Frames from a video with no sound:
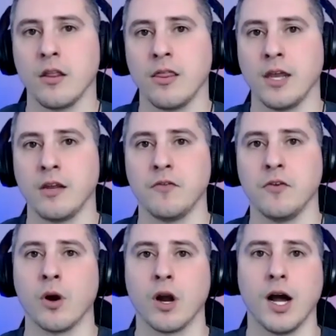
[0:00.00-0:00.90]
than if
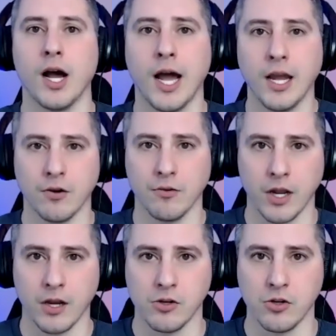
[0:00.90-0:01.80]
you are a higher
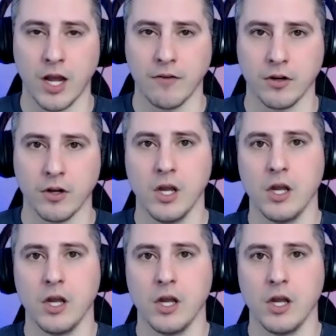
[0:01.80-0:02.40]
rated driver,